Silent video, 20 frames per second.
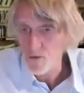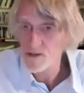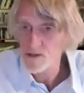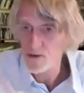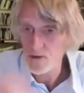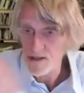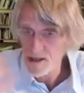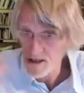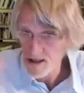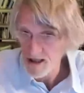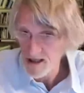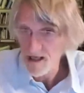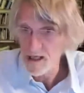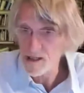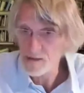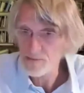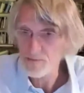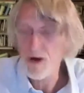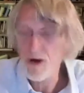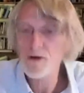So
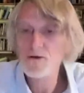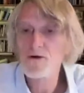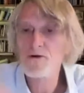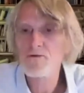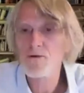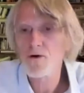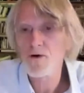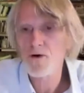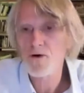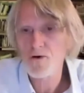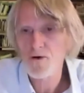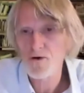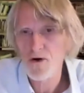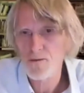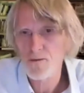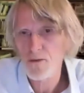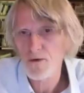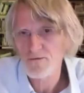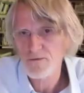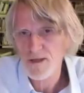it's part of the
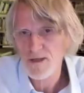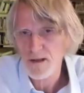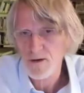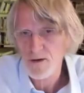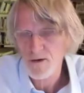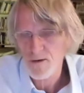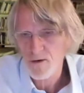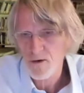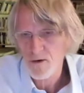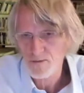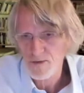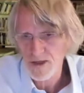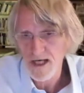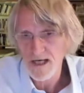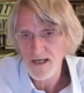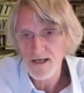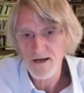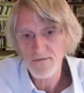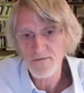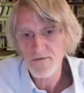long-term
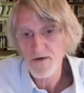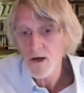objective.